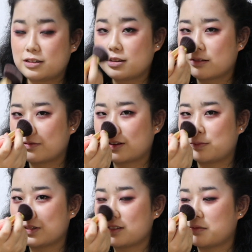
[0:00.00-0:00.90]
we're gonna
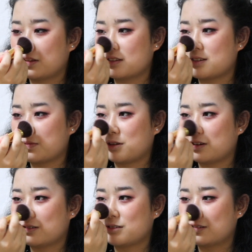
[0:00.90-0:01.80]
put some on the tip of my
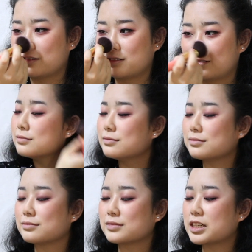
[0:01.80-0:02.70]
nose.
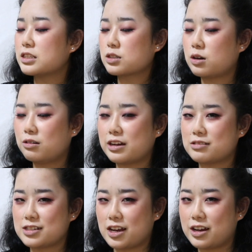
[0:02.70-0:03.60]
It's cold
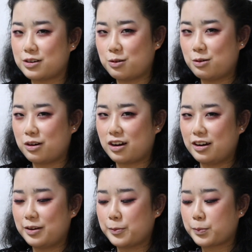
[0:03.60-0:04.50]
outside, or
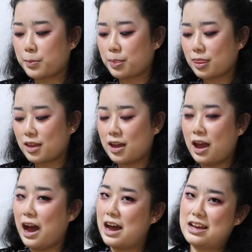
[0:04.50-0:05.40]

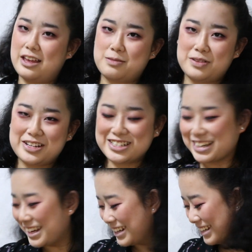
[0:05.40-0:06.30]
I like blush.
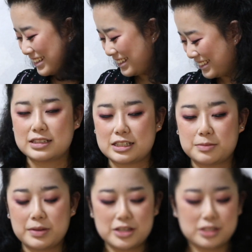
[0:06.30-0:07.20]
Since
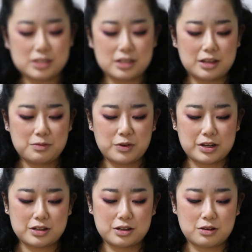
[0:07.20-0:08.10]
blush is done, we're
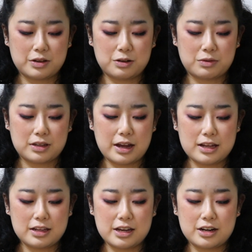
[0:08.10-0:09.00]
gonna go in with
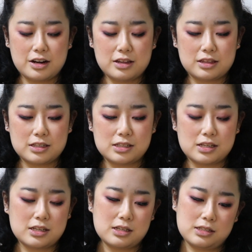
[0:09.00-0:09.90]
highlighter. This
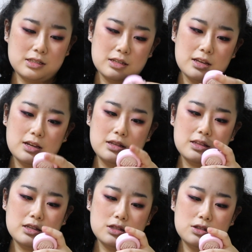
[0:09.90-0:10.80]
is
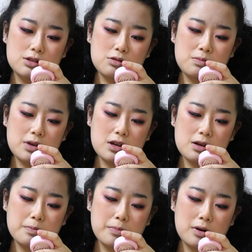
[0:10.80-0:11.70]
the Do
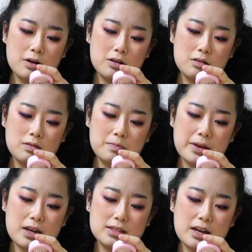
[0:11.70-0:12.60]
Me Pearl
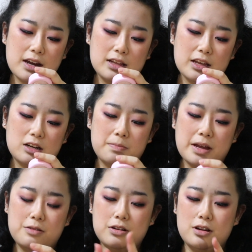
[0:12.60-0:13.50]
Baked Highlighter
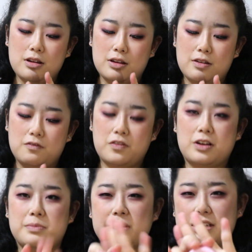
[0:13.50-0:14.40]
Powder
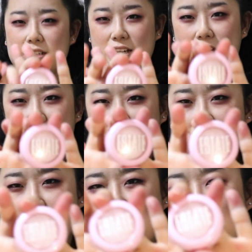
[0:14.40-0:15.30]
from Estate
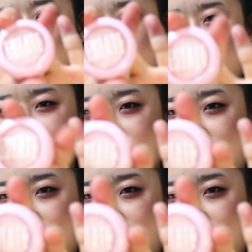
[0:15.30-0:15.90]
Cosmetics.